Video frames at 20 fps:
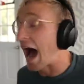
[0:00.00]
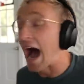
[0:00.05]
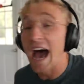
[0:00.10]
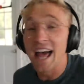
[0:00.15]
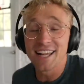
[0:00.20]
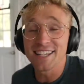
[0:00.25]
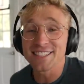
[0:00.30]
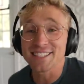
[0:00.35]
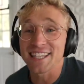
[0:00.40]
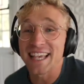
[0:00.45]

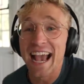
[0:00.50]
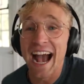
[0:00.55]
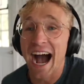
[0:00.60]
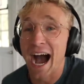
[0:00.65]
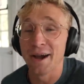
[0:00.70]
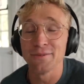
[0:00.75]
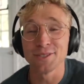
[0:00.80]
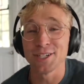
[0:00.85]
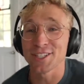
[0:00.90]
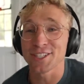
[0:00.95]
Honestly,
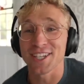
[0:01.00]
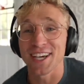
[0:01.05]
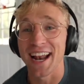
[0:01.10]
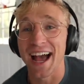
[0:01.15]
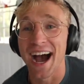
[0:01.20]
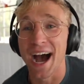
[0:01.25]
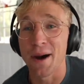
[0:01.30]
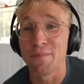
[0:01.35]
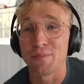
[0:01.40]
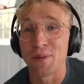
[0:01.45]
I'm just gonna
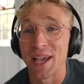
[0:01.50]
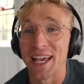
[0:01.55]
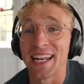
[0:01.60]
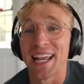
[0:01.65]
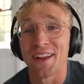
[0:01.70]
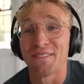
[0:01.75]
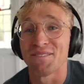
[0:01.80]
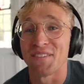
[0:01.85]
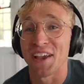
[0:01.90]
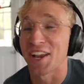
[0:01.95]
hop in
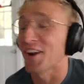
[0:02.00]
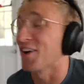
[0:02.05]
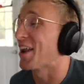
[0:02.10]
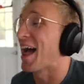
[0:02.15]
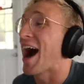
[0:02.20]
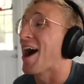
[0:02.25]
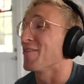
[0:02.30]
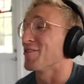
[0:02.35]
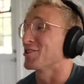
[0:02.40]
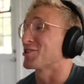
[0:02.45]
and figure it
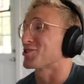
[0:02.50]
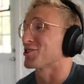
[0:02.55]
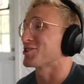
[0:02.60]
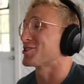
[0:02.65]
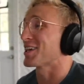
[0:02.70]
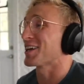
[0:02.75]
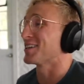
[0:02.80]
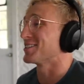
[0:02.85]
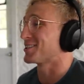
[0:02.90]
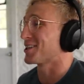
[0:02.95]
out. This looks
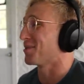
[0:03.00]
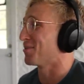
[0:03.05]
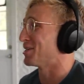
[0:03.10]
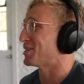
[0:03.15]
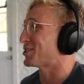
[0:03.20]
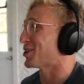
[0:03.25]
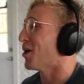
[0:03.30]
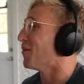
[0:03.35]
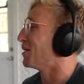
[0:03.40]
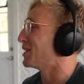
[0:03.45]
like it's gonna be
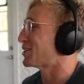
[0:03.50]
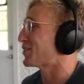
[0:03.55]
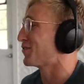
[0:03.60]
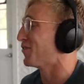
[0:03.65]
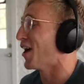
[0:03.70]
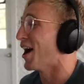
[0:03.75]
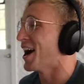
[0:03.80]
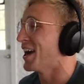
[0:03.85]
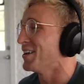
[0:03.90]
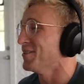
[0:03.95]
so much
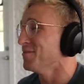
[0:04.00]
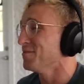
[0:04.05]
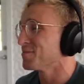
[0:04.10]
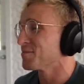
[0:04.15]
fun.